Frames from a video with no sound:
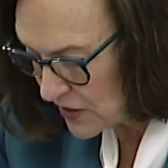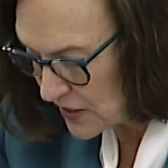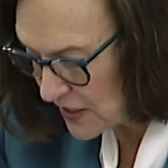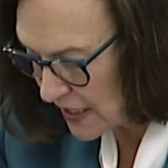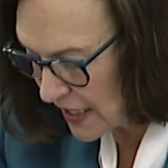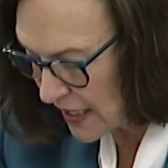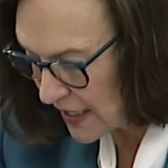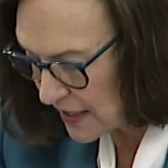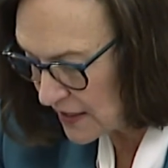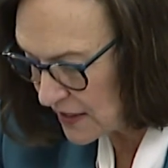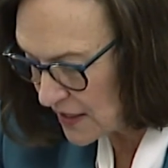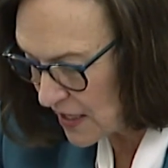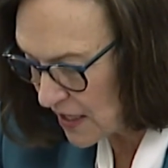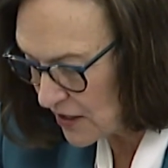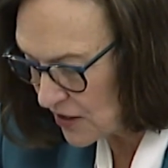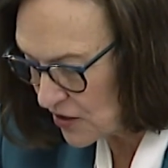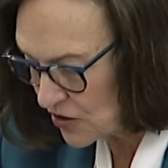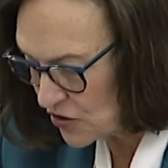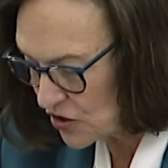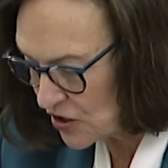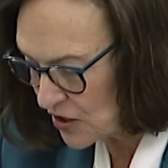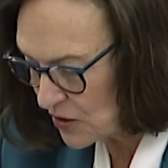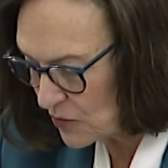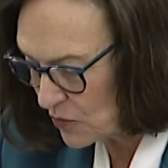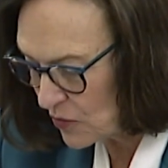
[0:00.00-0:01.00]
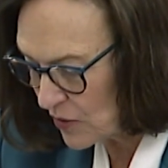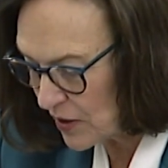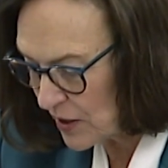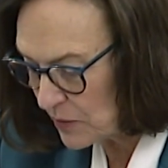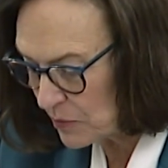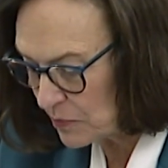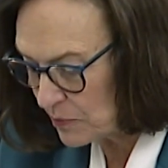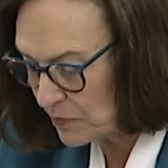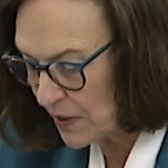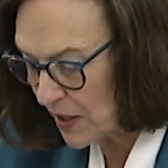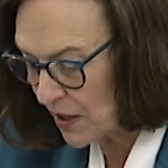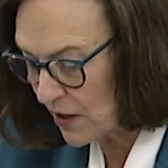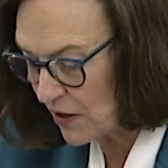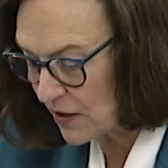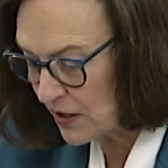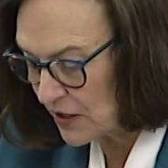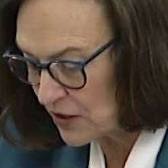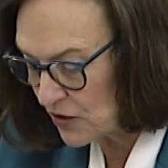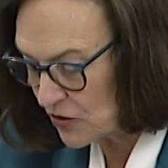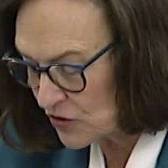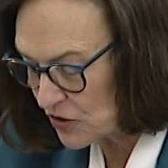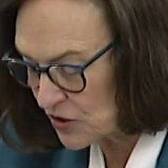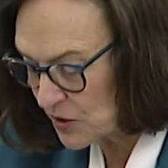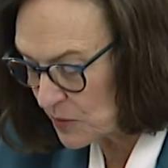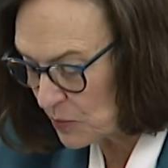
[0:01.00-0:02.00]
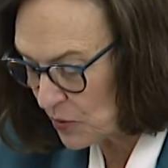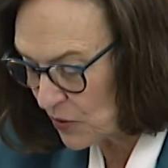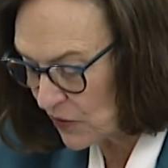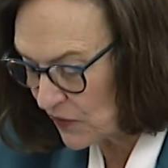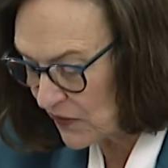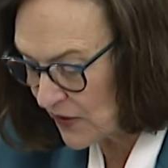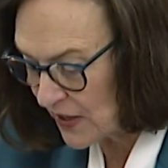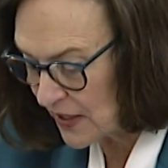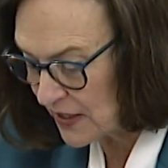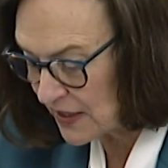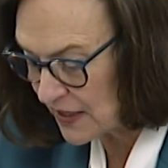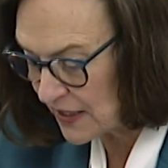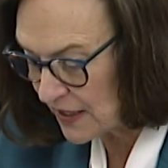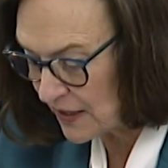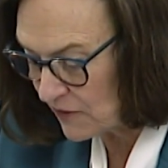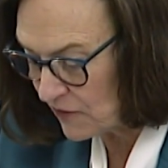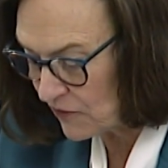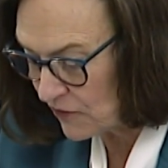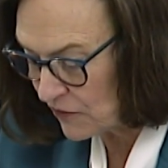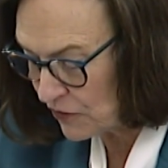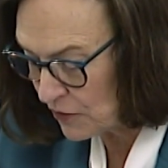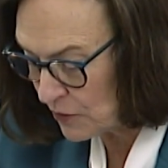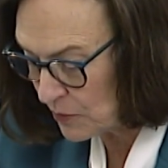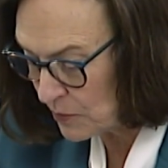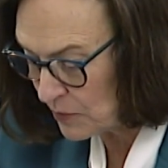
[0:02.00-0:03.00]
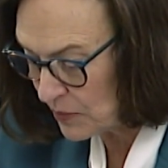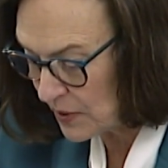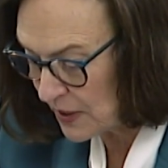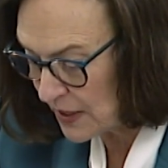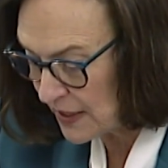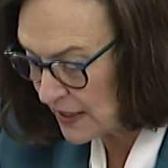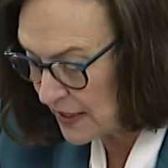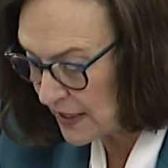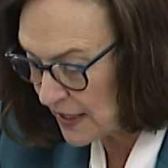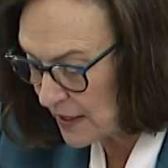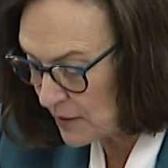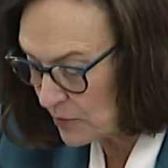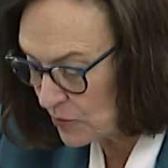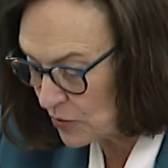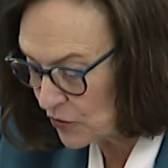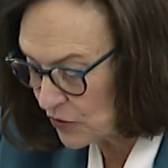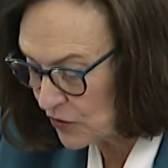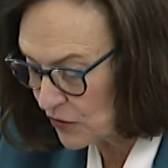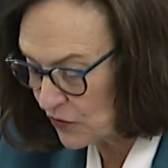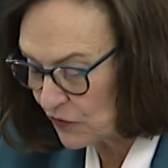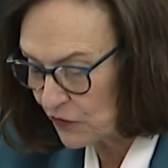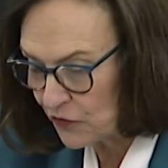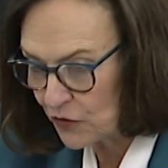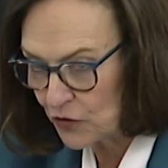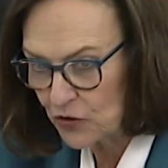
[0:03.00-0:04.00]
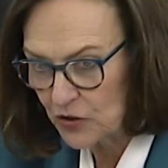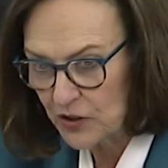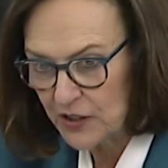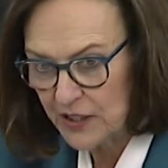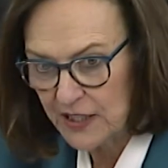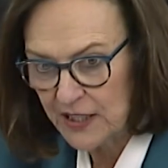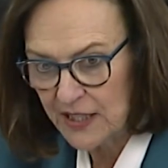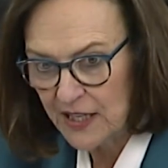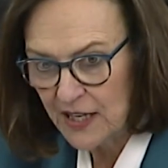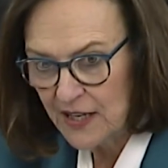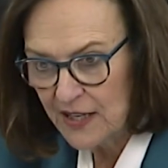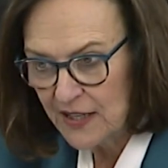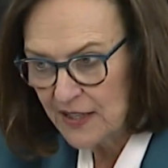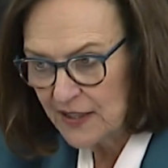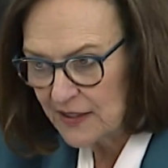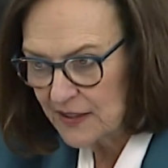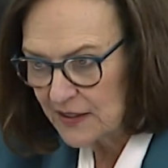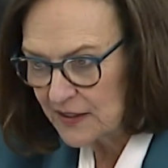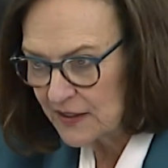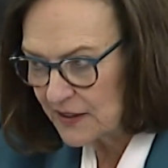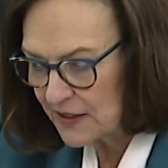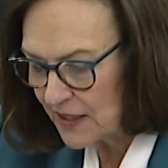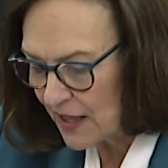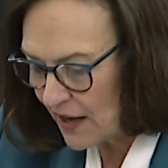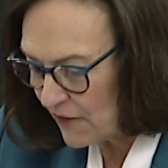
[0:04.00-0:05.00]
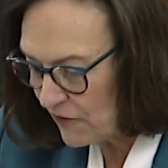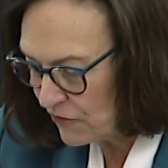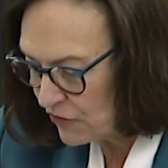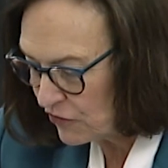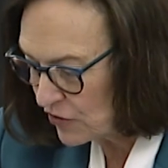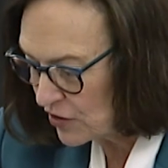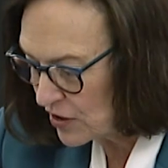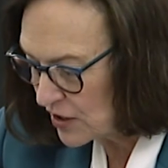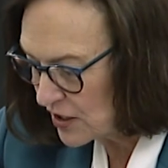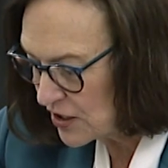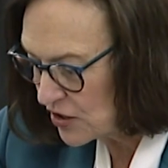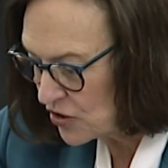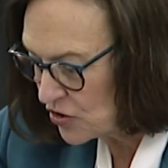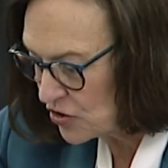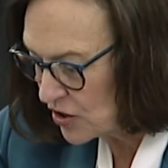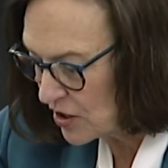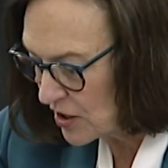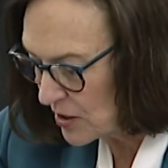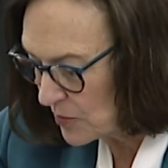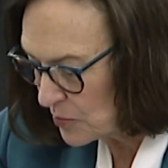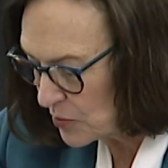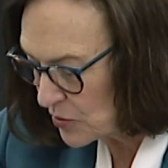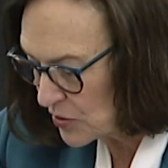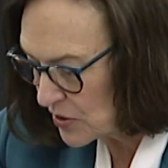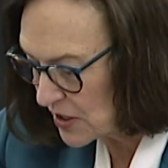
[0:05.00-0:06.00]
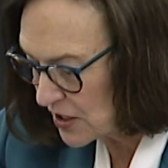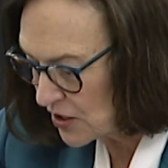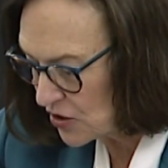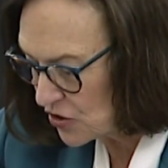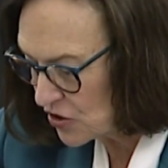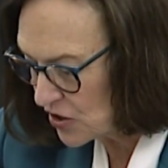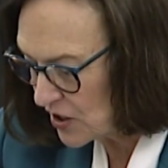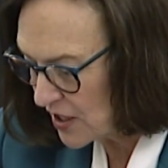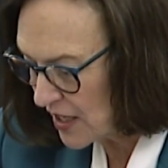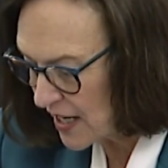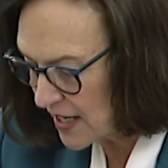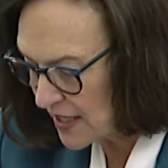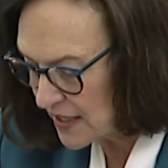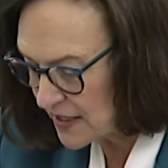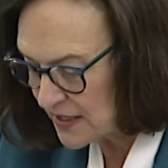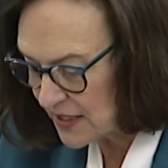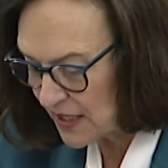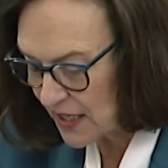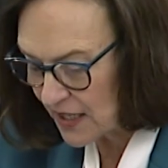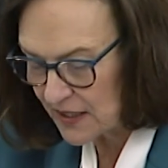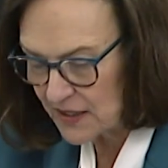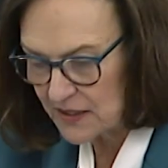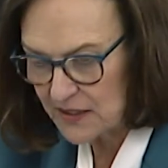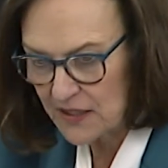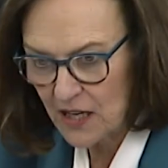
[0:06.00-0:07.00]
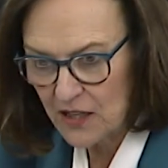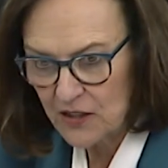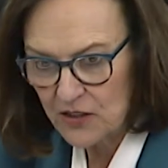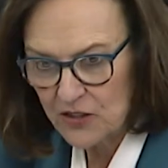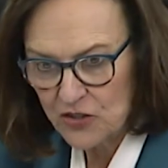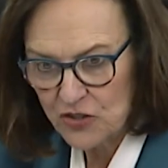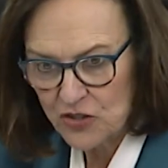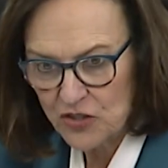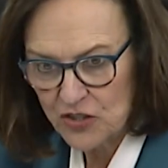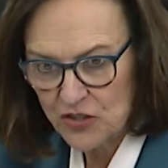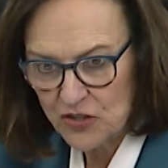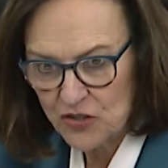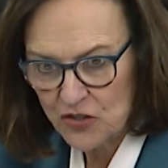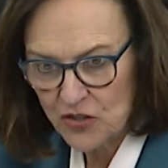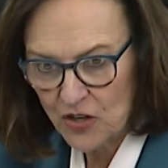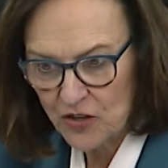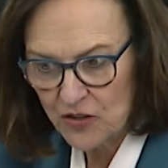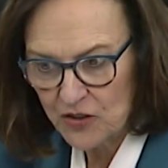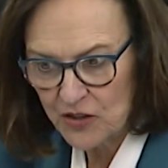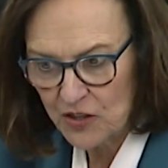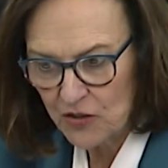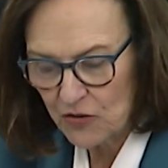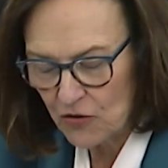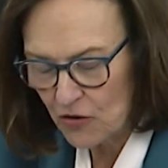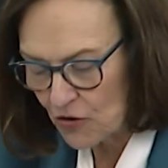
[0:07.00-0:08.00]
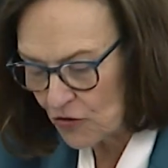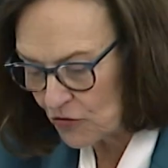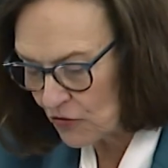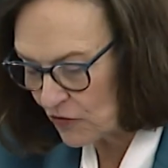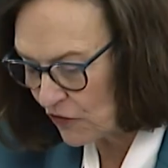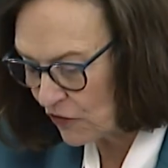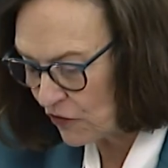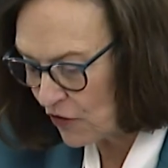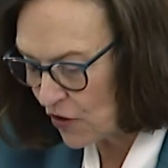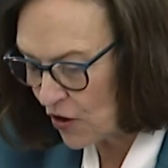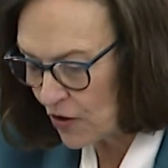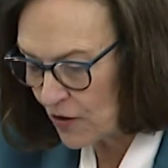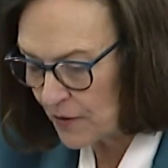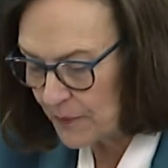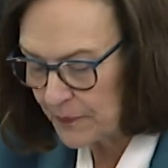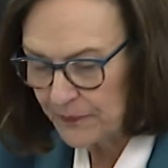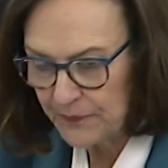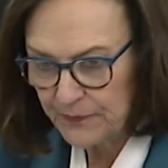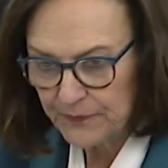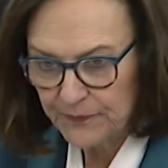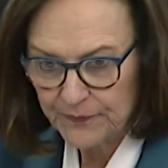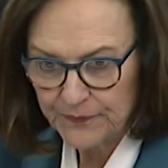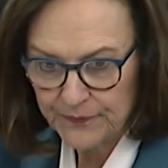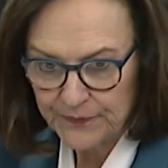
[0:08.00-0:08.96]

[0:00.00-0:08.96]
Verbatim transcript: the technology, what barriers prevent them from being able to fully leverage the precision ag technologies on their own farm?